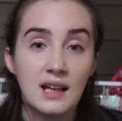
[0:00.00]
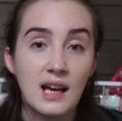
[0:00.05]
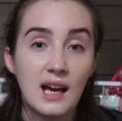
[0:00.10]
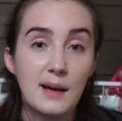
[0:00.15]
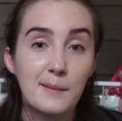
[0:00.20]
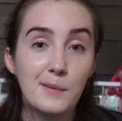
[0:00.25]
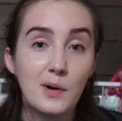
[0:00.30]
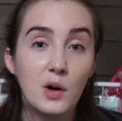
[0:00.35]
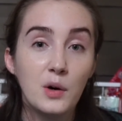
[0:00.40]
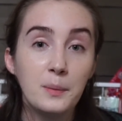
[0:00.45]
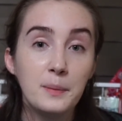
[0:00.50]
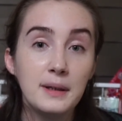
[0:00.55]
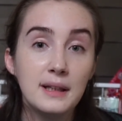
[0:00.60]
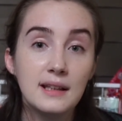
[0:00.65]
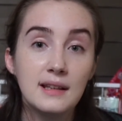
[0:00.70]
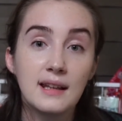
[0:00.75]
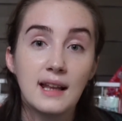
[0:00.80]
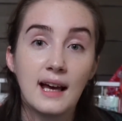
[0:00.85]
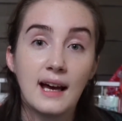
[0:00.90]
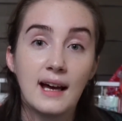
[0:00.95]
I'm
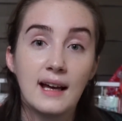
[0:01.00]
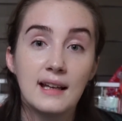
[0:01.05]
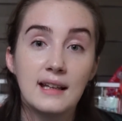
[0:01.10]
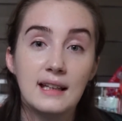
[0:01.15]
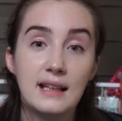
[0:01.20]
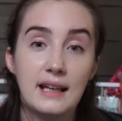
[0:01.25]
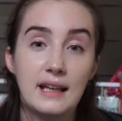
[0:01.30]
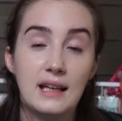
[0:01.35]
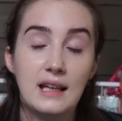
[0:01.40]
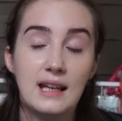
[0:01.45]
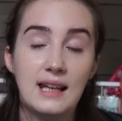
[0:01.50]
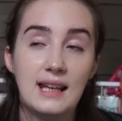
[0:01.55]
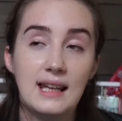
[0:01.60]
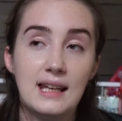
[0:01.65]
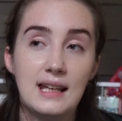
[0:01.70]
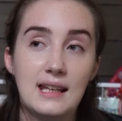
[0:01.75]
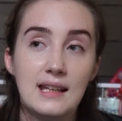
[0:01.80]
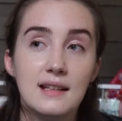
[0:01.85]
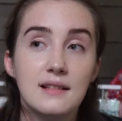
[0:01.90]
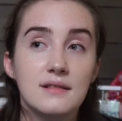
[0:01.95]
hoping that
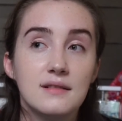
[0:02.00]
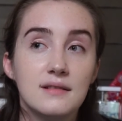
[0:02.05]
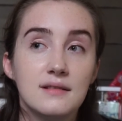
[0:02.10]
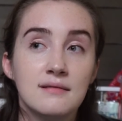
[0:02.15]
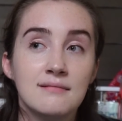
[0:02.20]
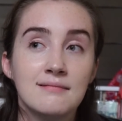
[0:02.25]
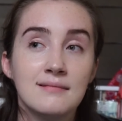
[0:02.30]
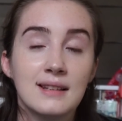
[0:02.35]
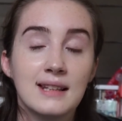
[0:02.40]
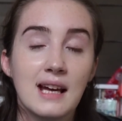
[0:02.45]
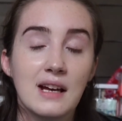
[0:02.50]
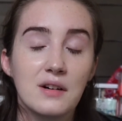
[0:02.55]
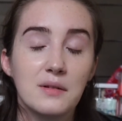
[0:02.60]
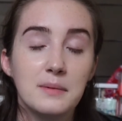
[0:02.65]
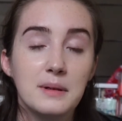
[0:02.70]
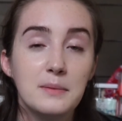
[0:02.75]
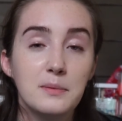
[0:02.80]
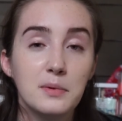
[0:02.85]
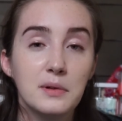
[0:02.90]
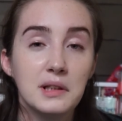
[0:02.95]
that'll
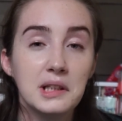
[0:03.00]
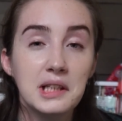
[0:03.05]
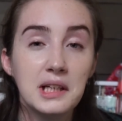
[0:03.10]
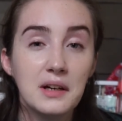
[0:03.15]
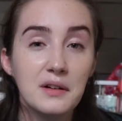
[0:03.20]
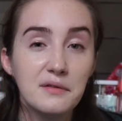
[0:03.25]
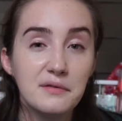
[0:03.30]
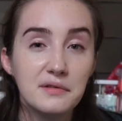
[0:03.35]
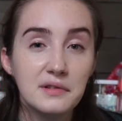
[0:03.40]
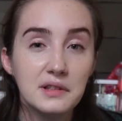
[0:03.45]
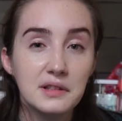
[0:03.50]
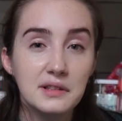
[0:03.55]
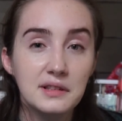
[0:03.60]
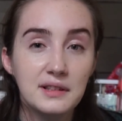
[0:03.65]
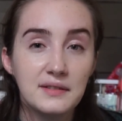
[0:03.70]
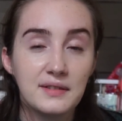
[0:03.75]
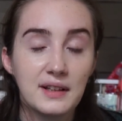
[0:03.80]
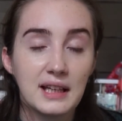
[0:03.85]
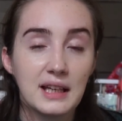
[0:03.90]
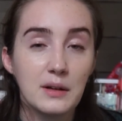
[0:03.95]
be pretty helpful
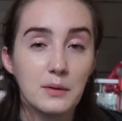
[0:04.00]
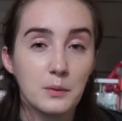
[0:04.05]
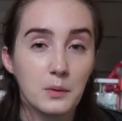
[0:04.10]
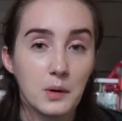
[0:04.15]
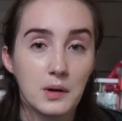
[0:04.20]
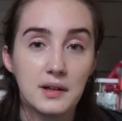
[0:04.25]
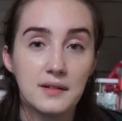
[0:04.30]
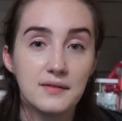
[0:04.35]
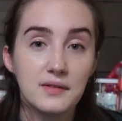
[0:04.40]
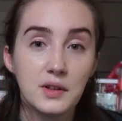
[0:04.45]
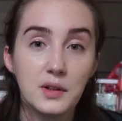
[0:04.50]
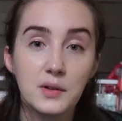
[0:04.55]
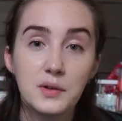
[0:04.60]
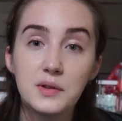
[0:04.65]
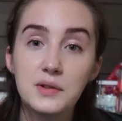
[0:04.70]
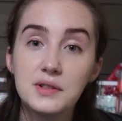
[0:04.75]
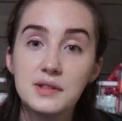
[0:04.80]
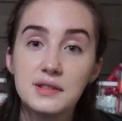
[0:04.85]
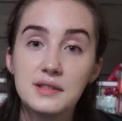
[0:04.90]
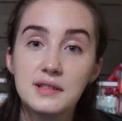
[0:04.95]
if I get one of
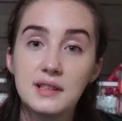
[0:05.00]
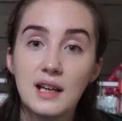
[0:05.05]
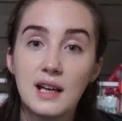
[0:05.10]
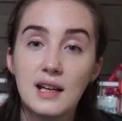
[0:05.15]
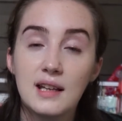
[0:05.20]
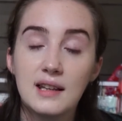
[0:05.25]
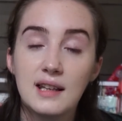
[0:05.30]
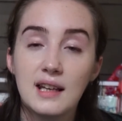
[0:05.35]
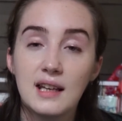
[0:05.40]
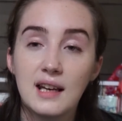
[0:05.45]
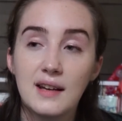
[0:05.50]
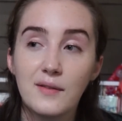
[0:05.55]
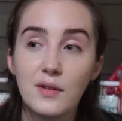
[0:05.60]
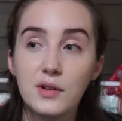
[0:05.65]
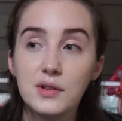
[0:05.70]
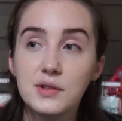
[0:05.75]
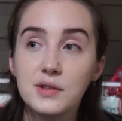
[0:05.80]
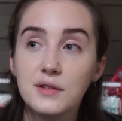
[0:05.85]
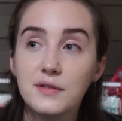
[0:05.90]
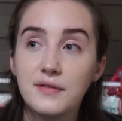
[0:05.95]
those. And then I've
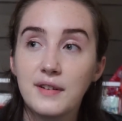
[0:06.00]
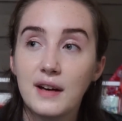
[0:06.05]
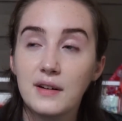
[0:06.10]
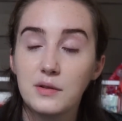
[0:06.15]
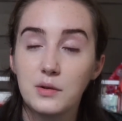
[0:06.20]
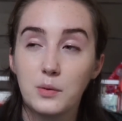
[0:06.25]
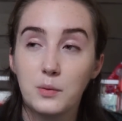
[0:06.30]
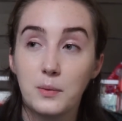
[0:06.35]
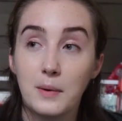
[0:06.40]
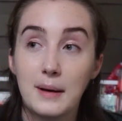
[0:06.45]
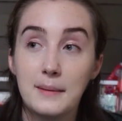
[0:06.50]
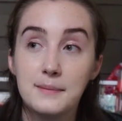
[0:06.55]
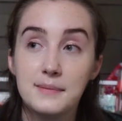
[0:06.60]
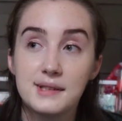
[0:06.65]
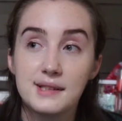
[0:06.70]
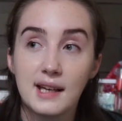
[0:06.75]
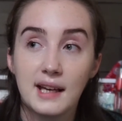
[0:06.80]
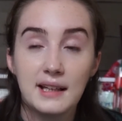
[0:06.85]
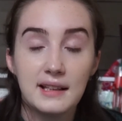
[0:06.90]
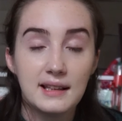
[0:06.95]
also found a
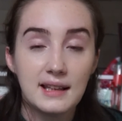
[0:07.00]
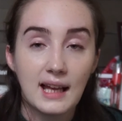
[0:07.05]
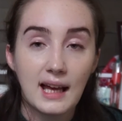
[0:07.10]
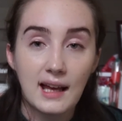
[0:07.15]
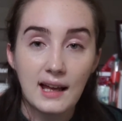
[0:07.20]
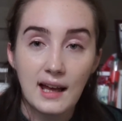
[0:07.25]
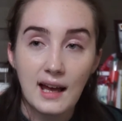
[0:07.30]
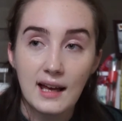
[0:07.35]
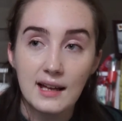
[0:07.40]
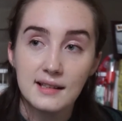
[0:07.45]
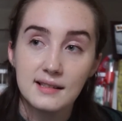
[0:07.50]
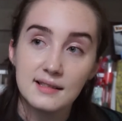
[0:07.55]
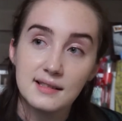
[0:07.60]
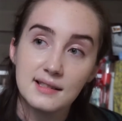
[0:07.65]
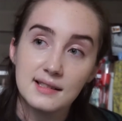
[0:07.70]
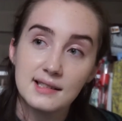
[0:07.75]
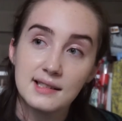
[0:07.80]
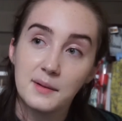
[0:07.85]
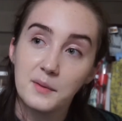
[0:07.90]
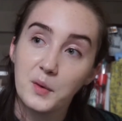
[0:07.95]
website that has
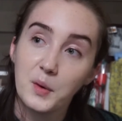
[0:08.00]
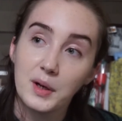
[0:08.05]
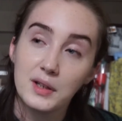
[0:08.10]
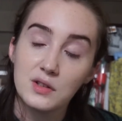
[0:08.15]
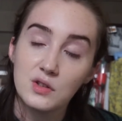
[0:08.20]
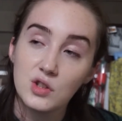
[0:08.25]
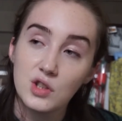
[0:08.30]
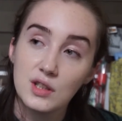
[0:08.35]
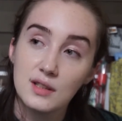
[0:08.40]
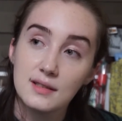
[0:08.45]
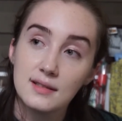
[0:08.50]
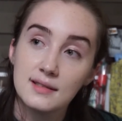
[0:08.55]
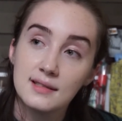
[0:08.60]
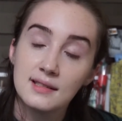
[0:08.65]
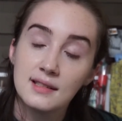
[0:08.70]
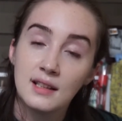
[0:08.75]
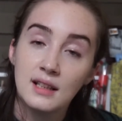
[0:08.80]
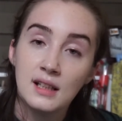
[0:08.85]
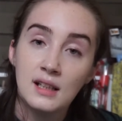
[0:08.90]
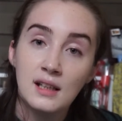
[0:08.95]
some questions,
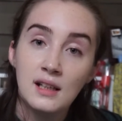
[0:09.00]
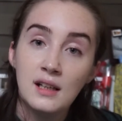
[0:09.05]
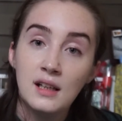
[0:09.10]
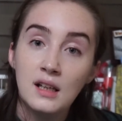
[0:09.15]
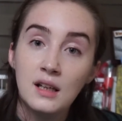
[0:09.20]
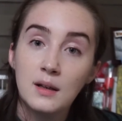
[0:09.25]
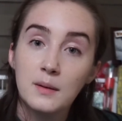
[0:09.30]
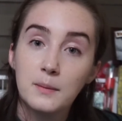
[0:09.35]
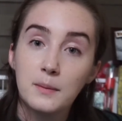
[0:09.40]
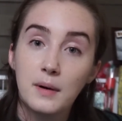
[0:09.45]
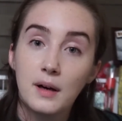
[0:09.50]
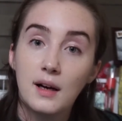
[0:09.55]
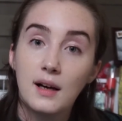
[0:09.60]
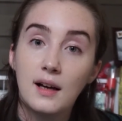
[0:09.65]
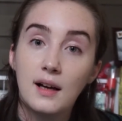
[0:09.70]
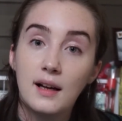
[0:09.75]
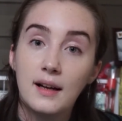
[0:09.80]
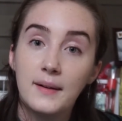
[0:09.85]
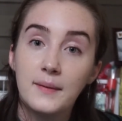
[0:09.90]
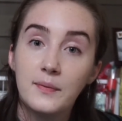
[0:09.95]

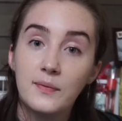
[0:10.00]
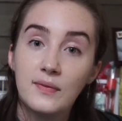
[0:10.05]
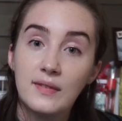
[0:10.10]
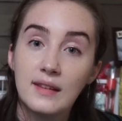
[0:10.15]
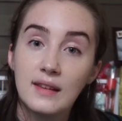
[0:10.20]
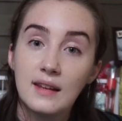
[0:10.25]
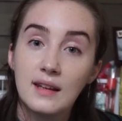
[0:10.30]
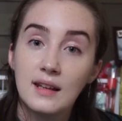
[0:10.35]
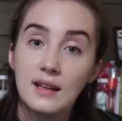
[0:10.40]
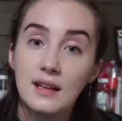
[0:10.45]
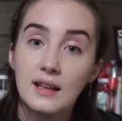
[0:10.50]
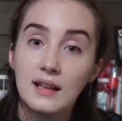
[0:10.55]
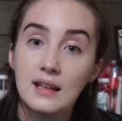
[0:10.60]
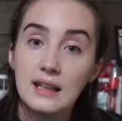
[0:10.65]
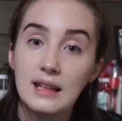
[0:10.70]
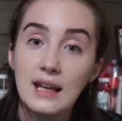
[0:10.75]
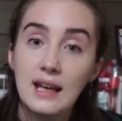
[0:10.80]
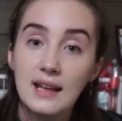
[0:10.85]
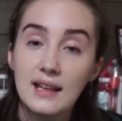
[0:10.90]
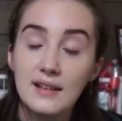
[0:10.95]
but
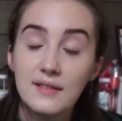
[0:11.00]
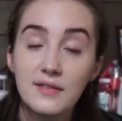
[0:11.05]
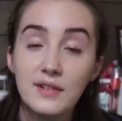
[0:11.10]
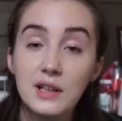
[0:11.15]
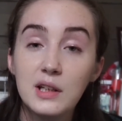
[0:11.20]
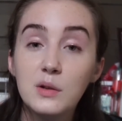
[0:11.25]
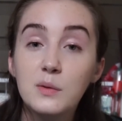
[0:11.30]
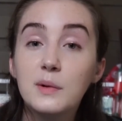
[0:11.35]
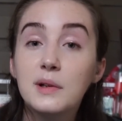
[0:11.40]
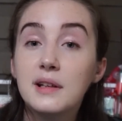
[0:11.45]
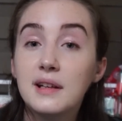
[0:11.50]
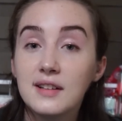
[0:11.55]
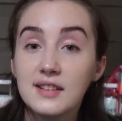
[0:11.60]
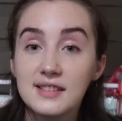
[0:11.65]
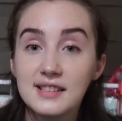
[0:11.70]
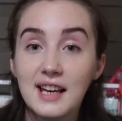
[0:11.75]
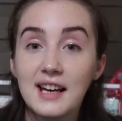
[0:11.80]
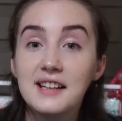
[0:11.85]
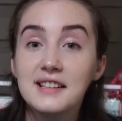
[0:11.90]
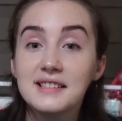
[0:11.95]
yeah, if anyone
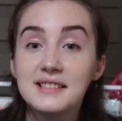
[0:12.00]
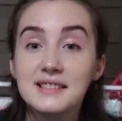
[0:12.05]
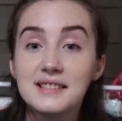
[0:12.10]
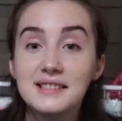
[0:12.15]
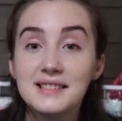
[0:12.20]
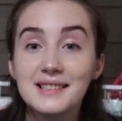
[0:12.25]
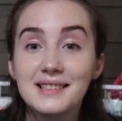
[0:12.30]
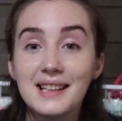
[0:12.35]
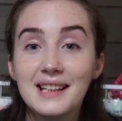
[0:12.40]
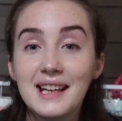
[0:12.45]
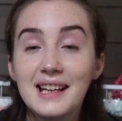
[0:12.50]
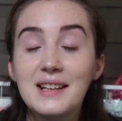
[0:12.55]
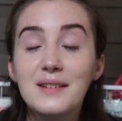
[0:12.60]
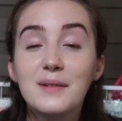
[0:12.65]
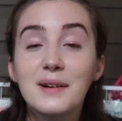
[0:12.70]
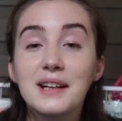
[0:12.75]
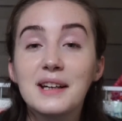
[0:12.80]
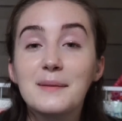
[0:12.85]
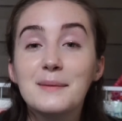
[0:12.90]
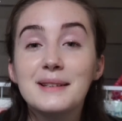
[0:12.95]
else has any
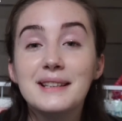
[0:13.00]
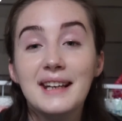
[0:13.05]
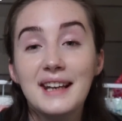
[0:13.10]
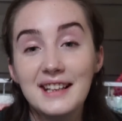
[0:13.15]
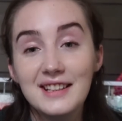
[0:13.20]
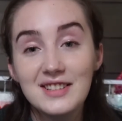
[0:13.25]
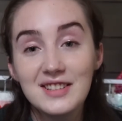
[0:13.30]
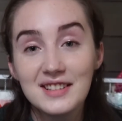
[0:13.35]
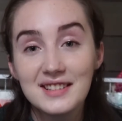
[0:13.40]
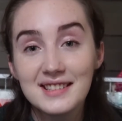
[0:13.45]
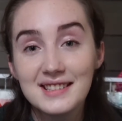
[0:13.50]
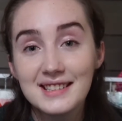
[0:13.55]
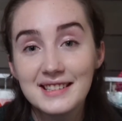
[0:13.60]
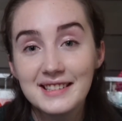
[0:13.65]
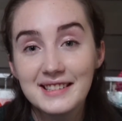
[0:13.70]
recommendations,